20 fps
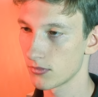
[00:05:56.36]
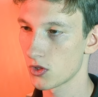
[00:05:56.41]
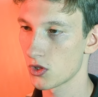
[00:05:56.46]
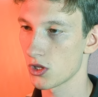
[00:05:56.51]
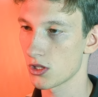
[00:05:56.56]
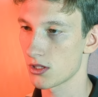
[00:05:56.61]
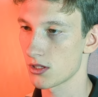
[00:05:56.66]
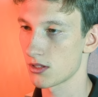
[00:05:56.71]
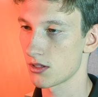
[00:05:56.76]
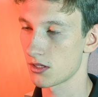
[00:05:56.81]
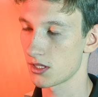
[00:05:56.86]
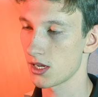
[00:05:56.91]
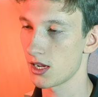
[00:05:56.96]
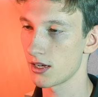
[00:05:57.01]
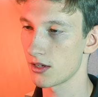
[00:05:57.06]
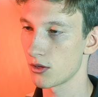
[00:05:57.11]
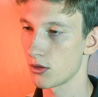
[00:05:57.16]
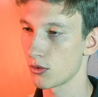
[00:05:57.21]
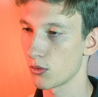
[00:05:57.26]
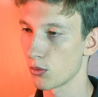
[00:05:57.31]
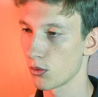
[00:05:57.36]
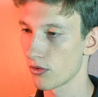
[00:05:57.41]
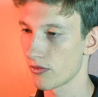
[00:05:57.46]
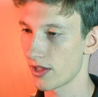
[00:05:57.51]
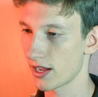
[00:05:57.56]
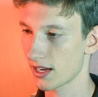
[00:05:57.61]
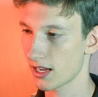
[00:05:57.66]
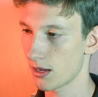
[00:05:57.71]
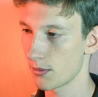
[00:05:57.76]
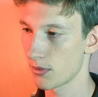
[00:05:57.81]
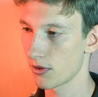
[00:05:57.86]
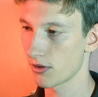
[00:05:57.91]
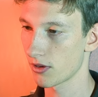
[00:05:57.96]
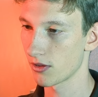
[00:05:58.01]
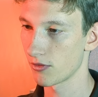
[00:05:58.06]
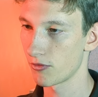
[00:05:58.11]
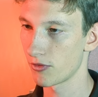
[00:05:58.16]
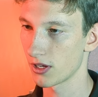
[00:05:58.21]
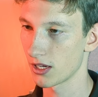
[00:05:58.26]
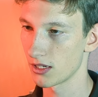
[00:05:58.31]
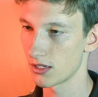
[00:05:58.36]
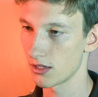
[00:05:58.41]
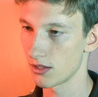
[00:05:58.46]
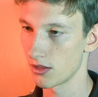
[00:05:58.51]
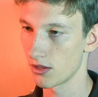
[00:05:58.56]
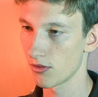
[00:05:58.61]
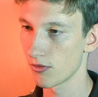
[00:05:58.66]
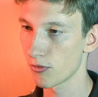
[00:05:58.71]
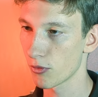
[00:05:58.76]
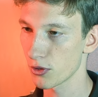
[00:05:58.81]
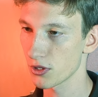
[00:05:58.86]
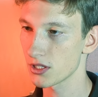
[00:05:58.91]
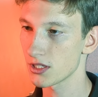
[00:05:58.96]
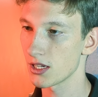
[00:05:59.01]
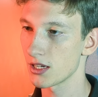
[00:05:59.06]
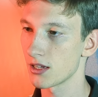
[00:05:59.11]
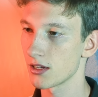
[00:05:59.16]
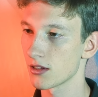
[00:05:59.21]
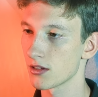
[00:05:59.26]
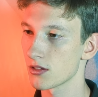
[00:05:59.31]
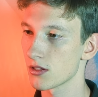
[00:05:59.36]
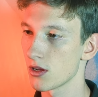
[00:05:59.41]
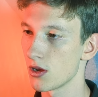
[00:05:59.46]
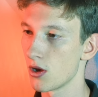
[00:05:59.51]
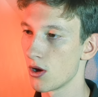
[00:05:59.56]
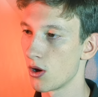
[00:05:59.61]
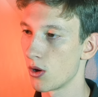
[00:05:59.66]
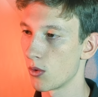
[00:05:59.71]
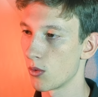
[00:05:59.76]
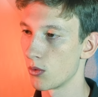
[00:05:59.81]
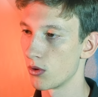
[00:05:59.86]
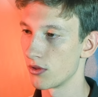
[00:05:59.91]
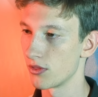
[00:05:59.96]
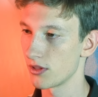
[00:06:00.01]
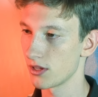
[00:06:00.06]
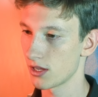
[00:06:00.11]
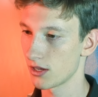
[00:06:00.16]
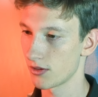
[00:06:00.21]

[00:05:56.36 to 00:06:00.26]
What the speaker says: Just as a side note, all of that can be configured in the voice settings or in the